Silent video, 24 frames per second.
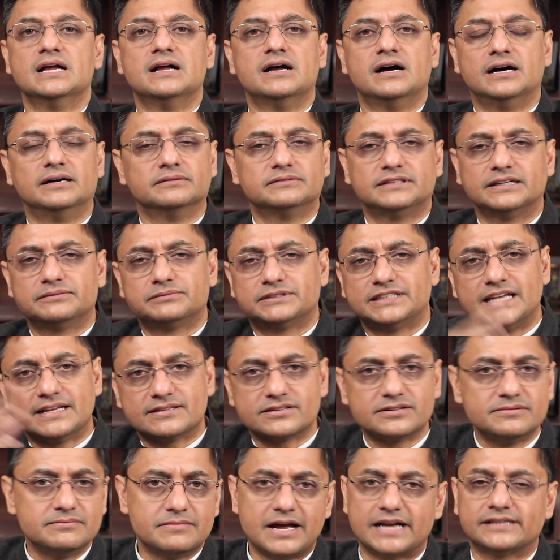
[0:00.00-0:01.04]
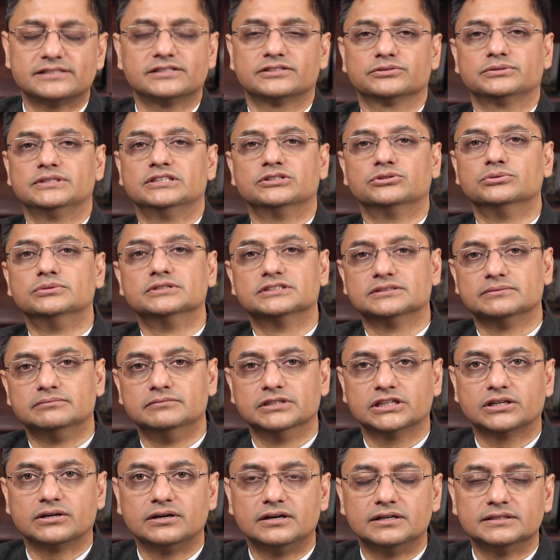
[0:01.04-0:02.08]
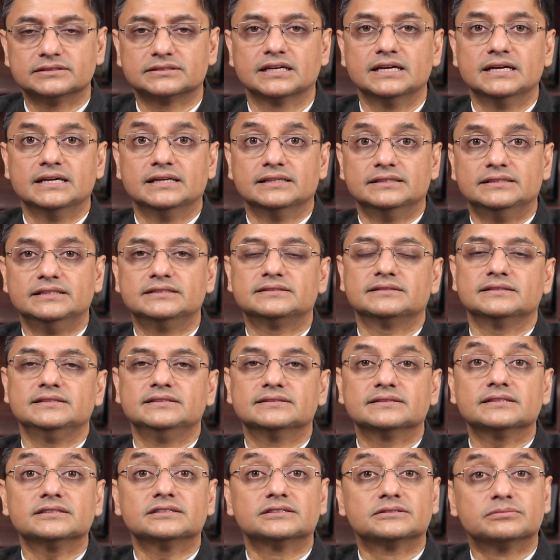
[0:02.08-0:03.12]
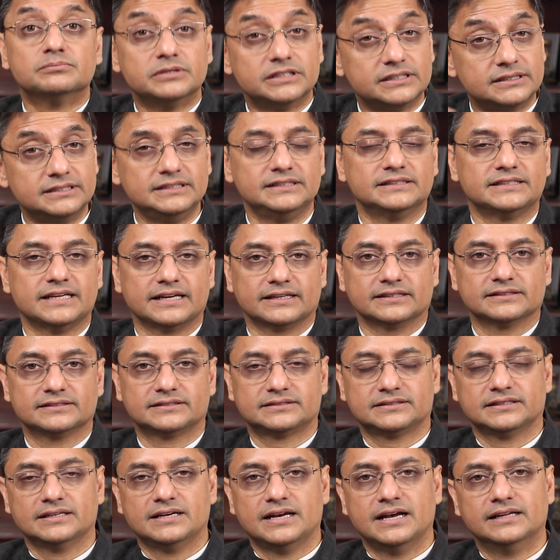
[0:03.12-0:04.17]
That doesn't matter to Hinduism because this is a Smriti text.